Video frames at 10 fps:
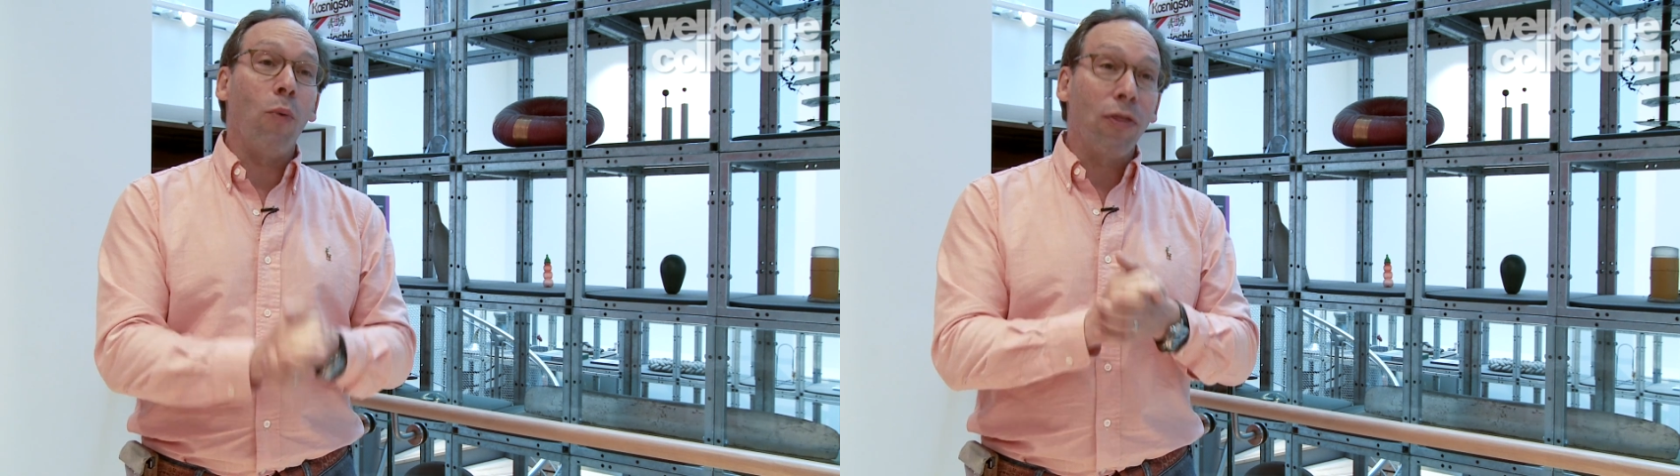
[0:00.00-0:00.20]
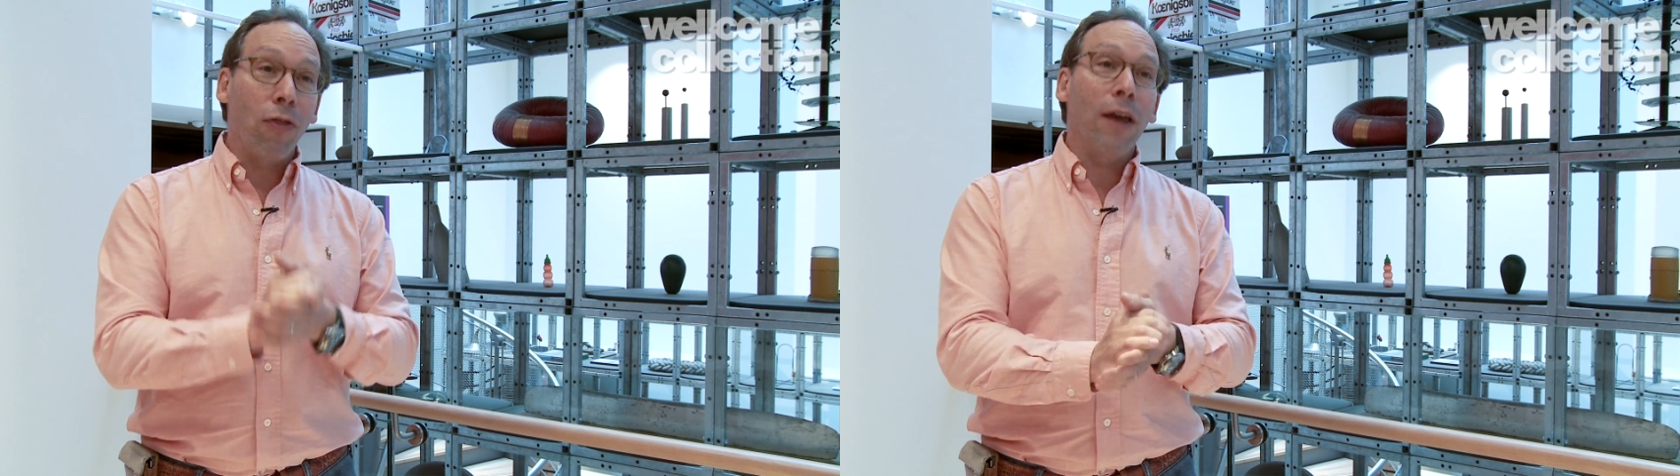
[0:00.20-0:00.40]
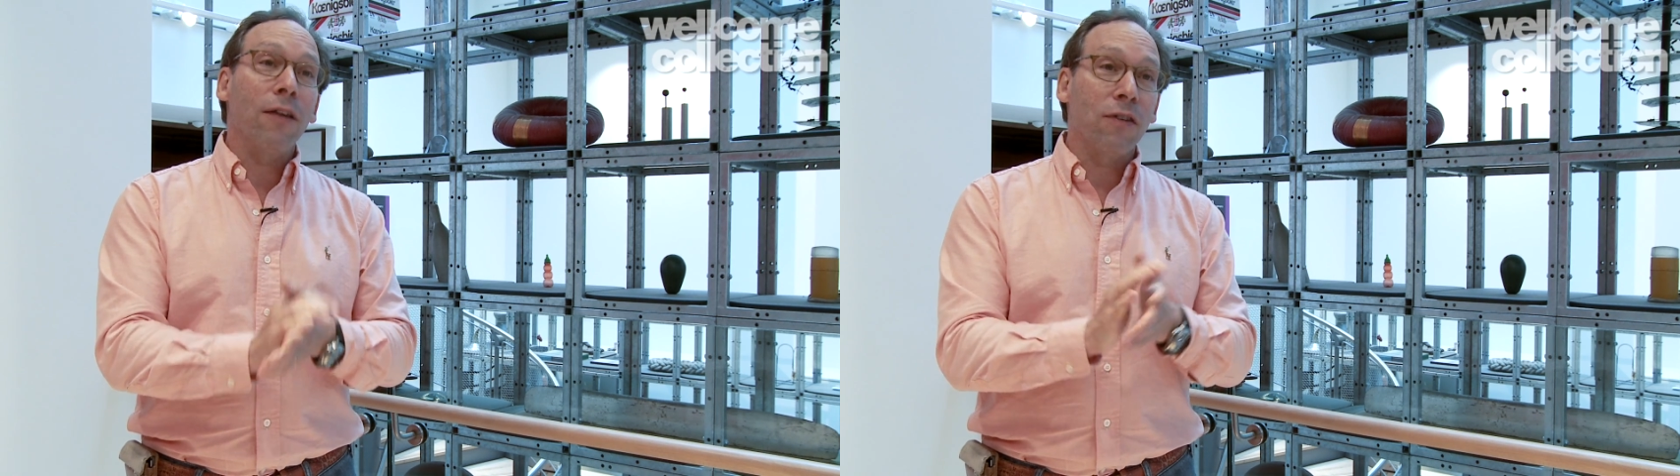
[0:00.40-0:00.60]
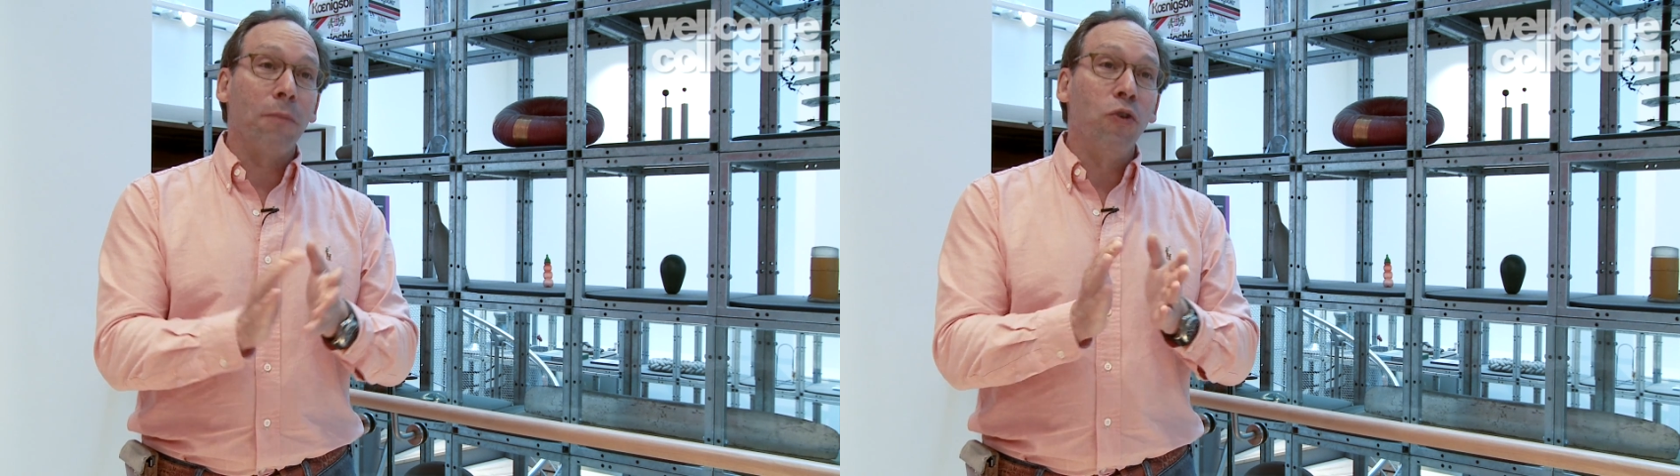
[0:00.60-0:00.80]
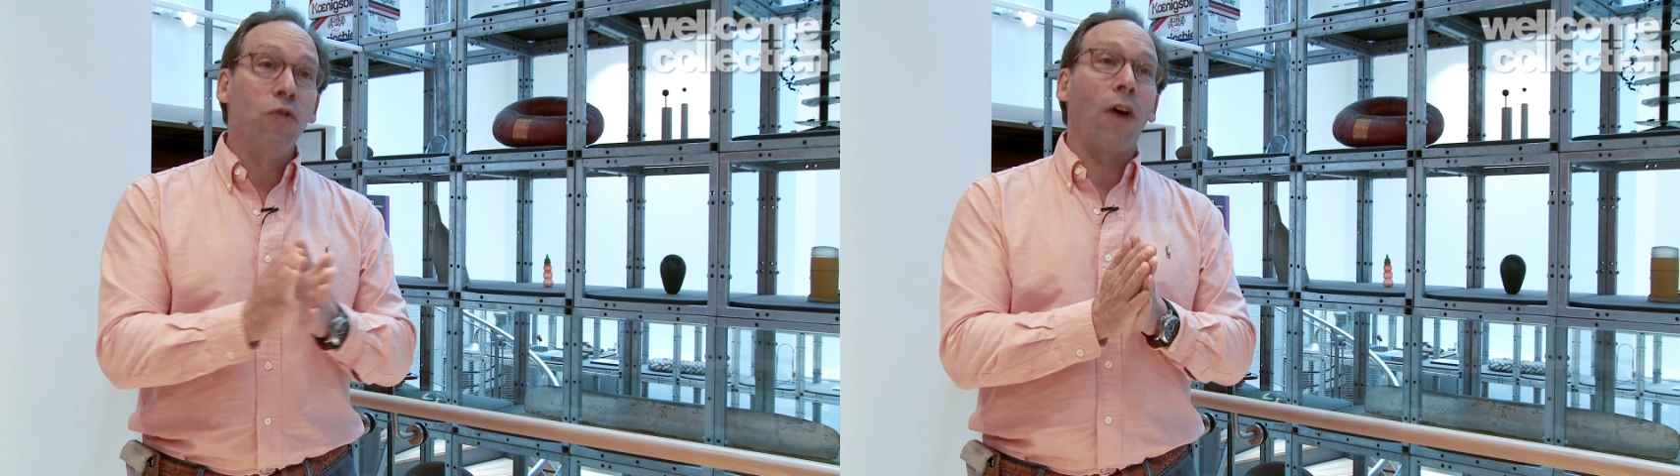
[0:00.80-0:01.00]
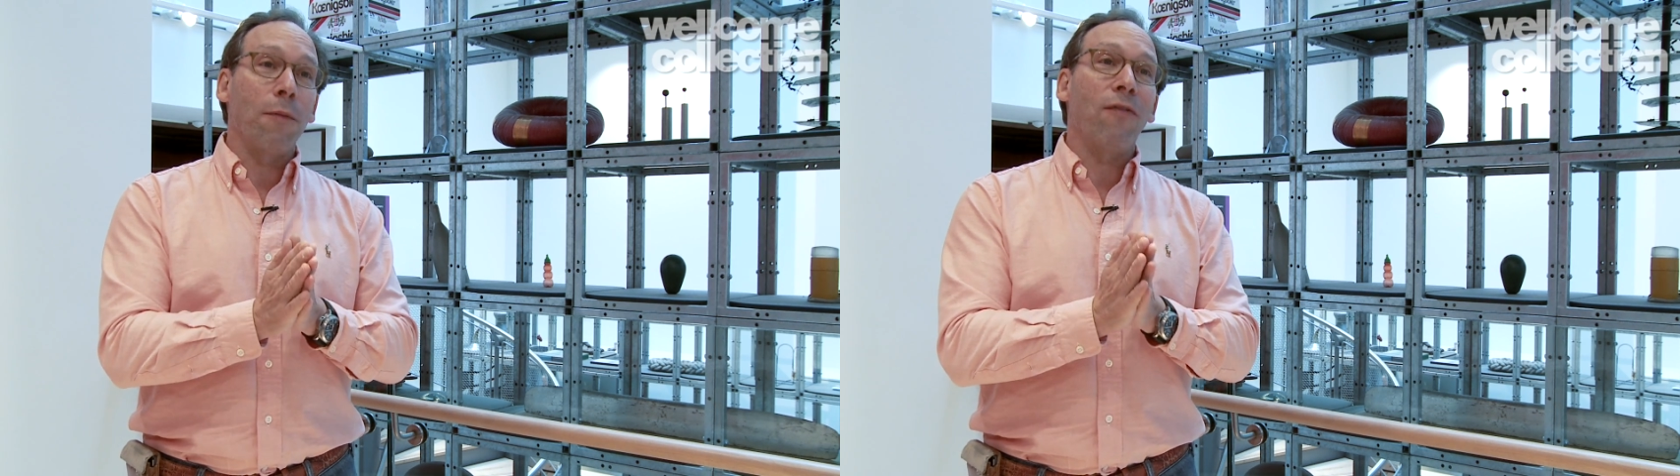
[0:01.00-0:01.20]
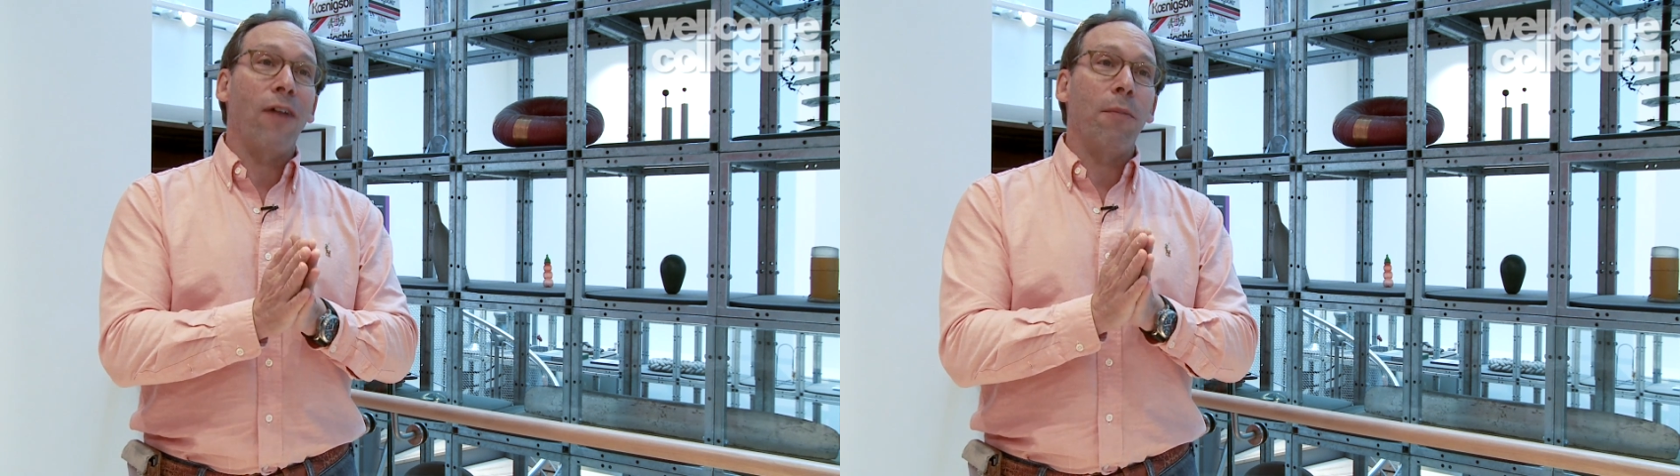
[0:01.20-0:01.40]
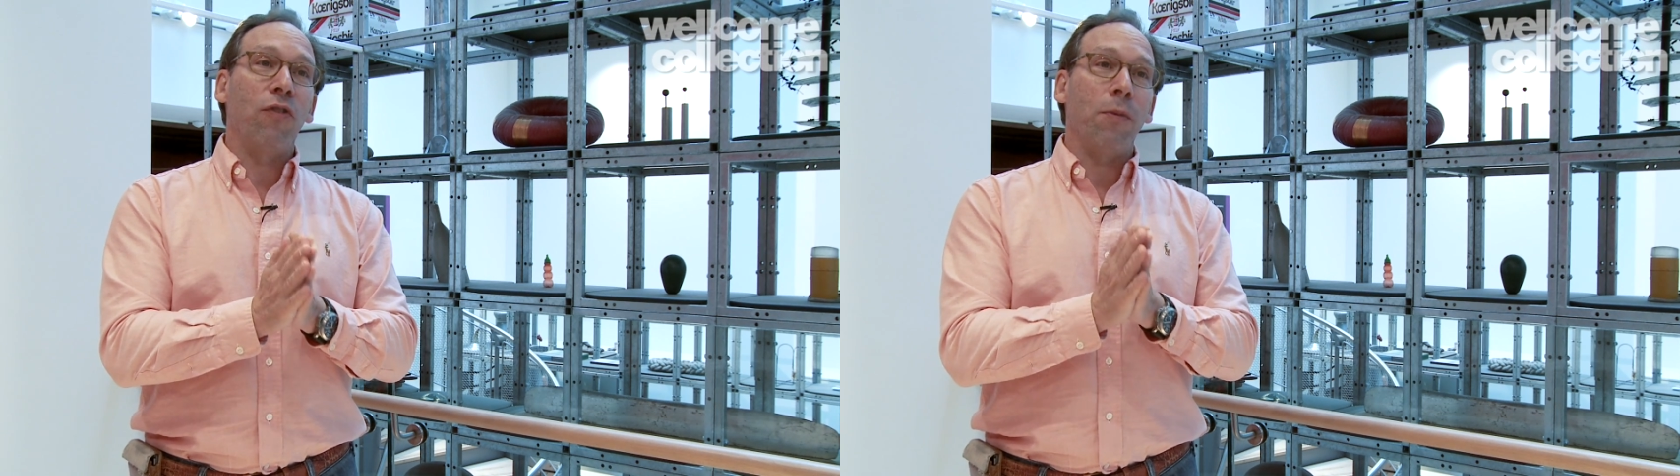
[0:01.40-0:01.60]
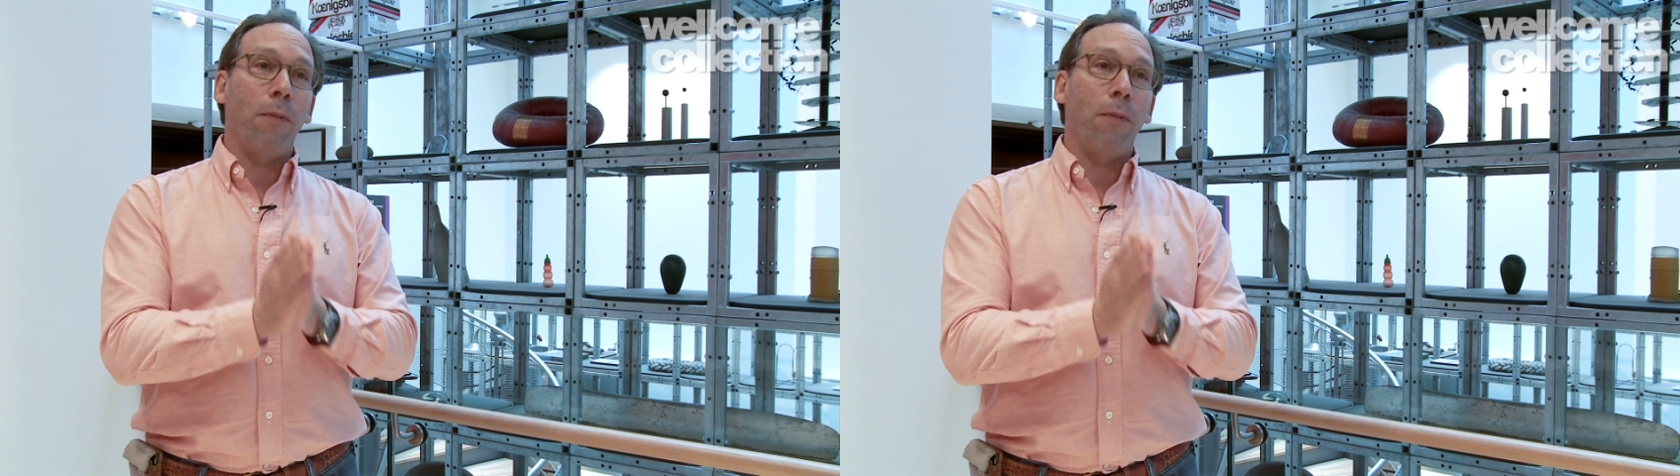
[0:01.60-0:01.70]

We think it's some new type of elementary